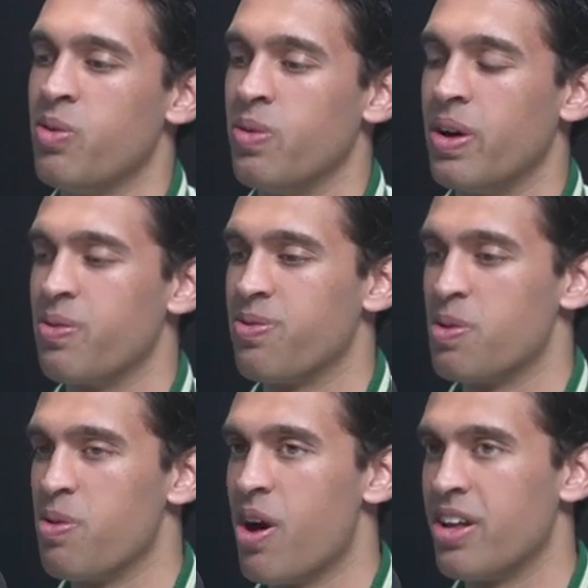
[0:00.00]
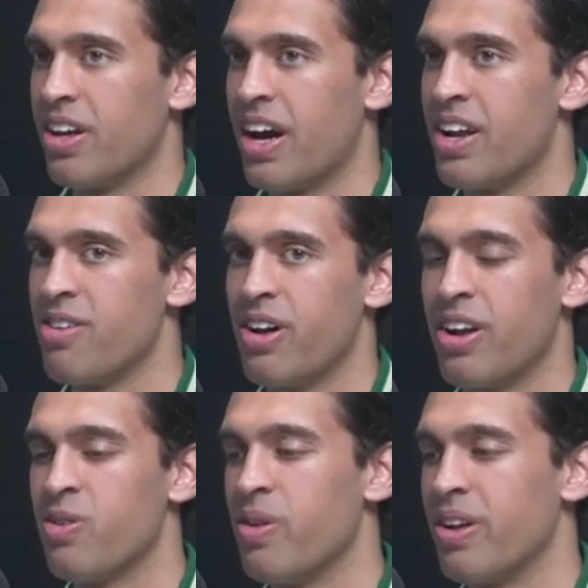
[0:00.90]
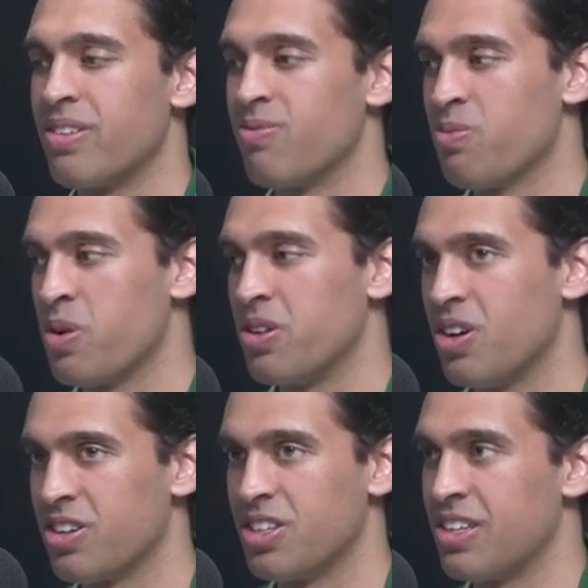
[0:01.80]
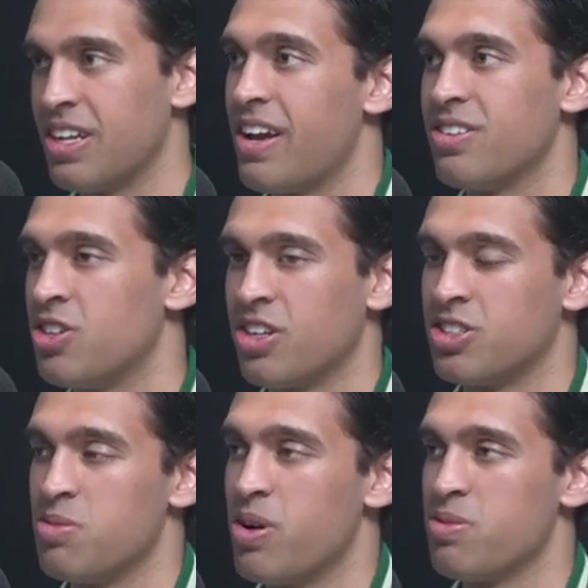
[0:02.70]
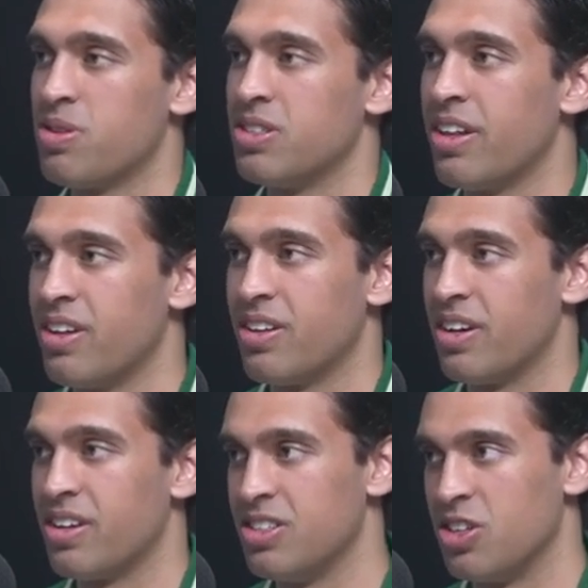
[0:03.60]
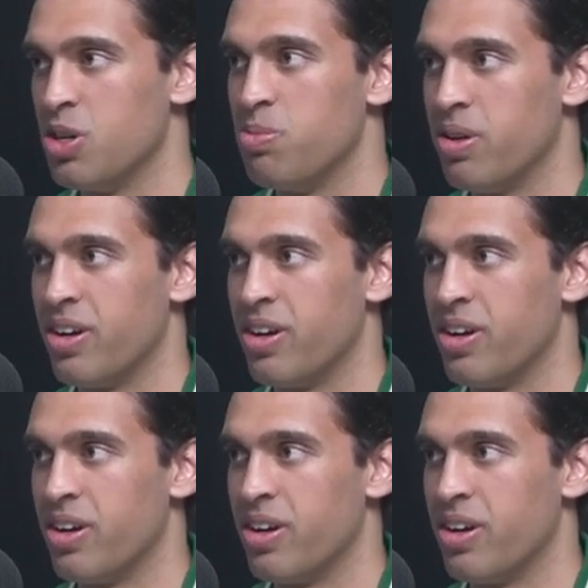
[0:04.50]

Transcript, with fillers: like like for Bronny, like I never I don't like want to talk shit because I talk shit about him because I think like he's a good player.